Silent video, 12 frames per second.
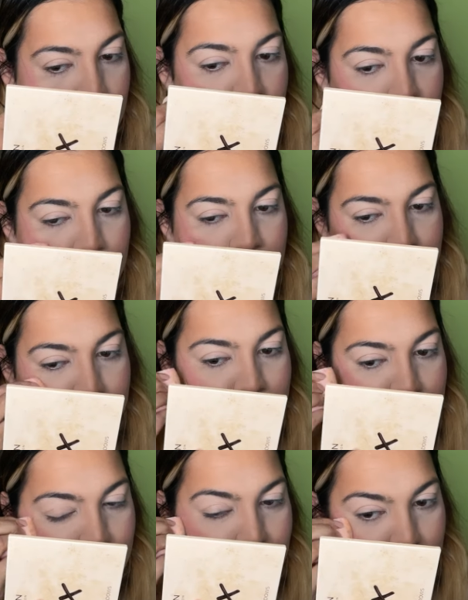That has
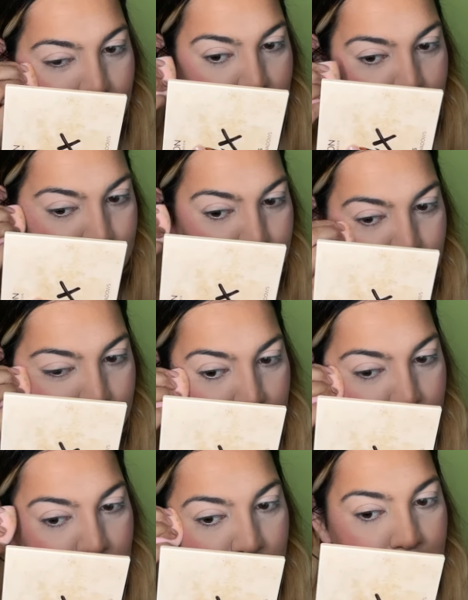definitely
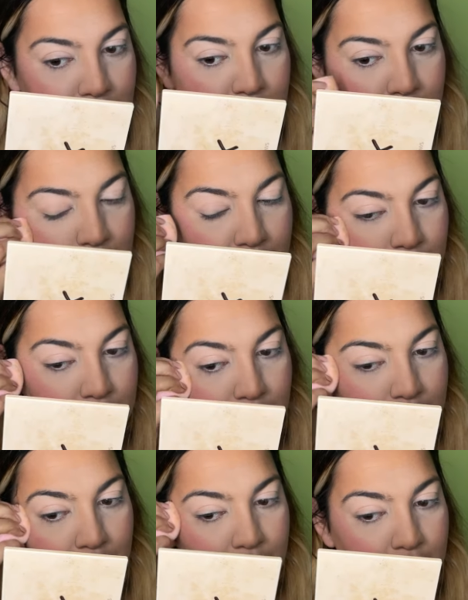disrupted
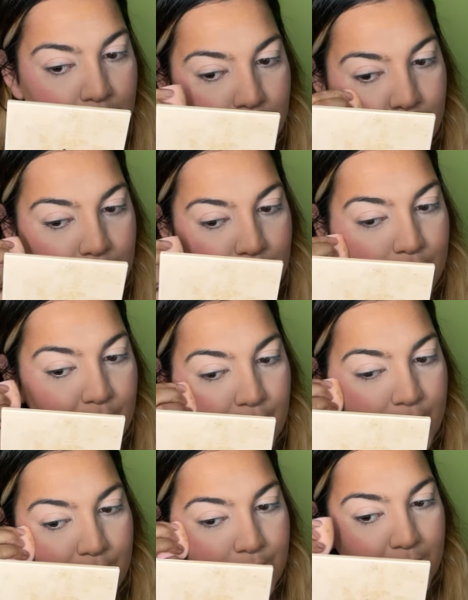the
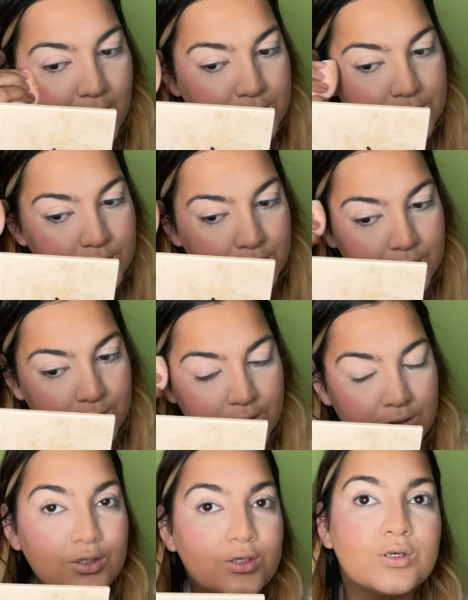
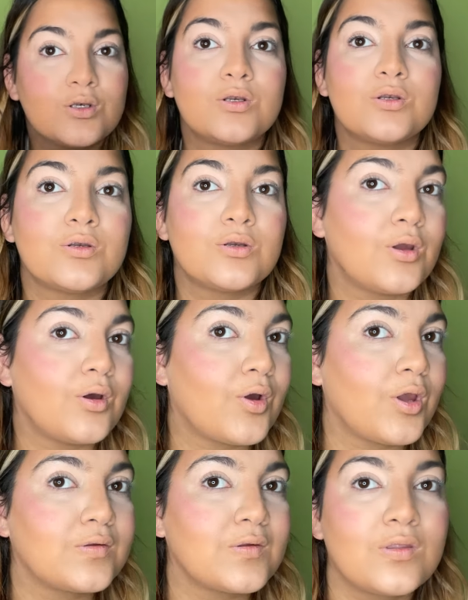foundation.
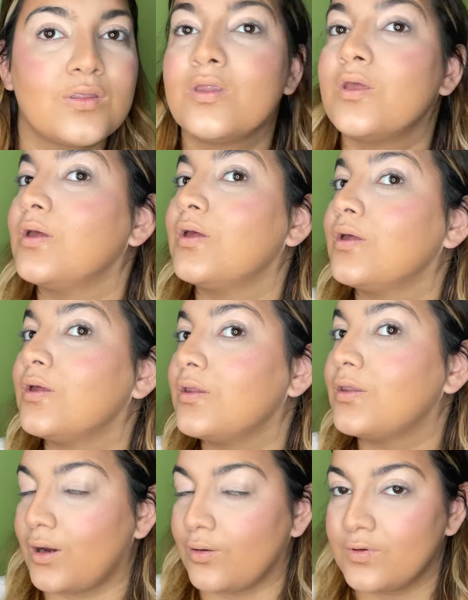Okay, so
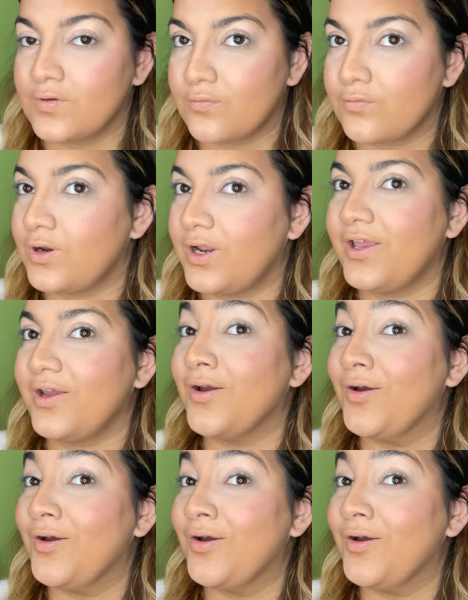that was a really,